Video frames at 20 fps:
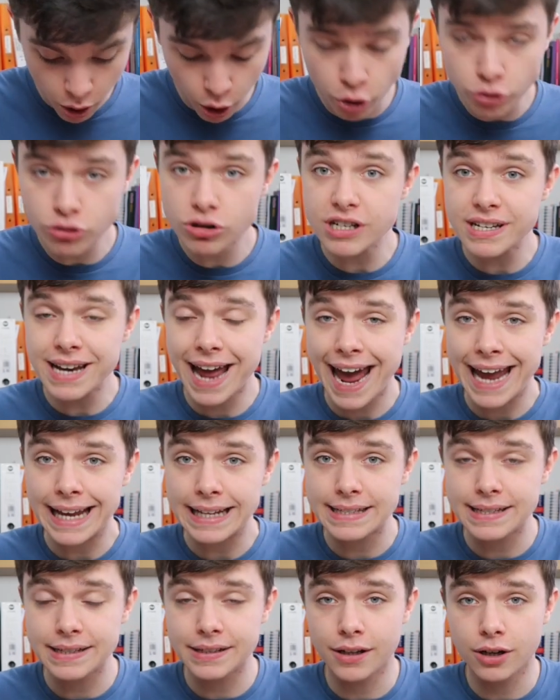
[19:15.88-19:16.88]

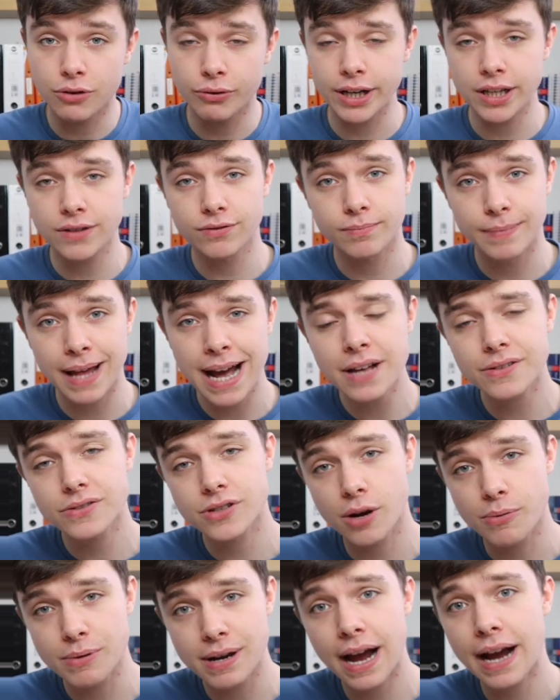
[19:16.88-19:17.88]
180 degrees from that,
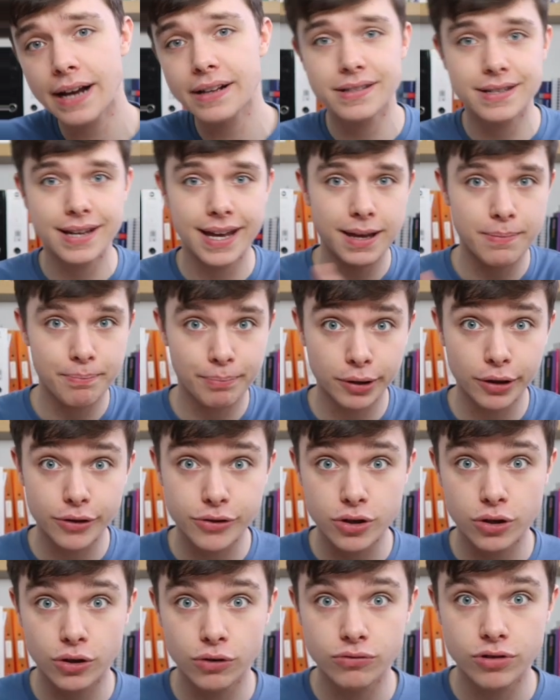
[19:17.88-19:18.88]
so 90
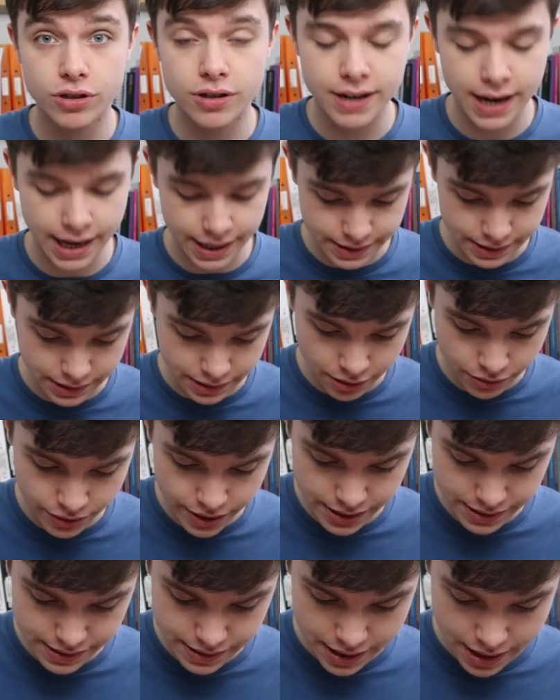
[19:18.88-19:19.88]
plus 180
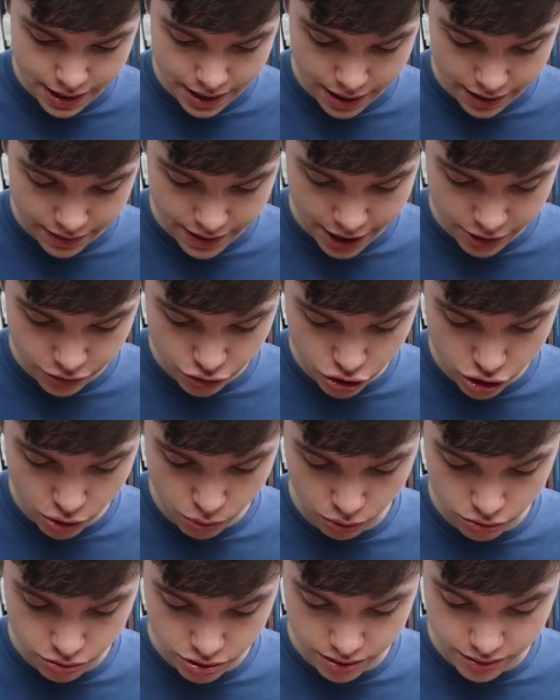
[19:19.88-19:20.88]
degrees, that's
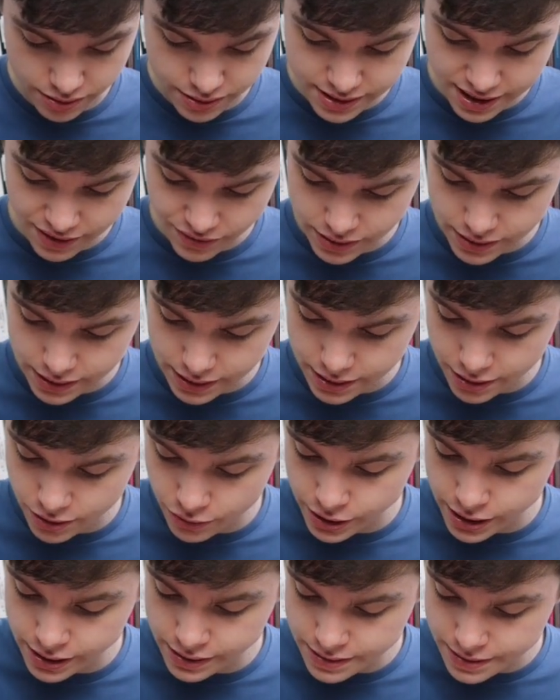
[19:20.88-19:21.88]
270
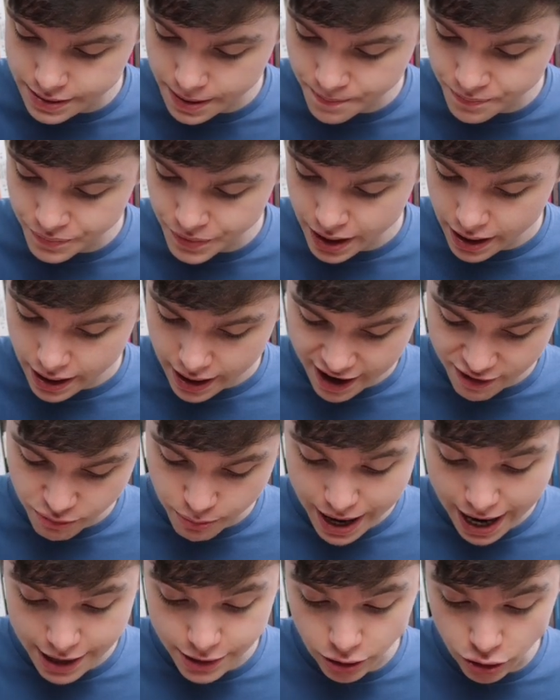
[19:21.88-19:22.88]
degrees. If
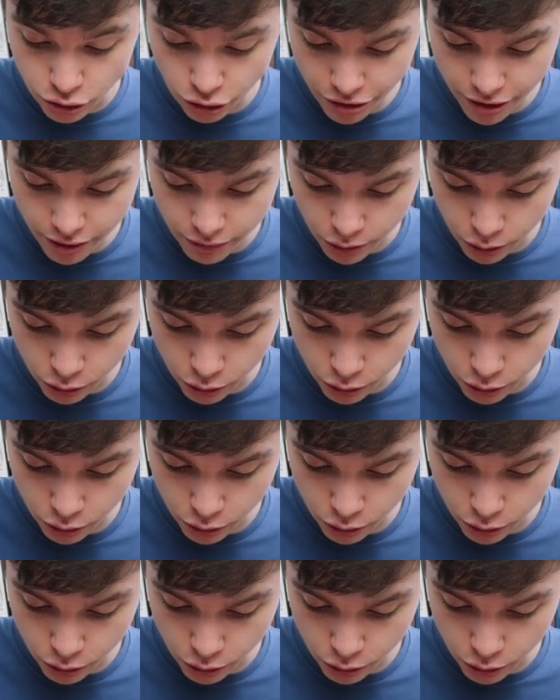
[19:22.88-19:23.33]
we add another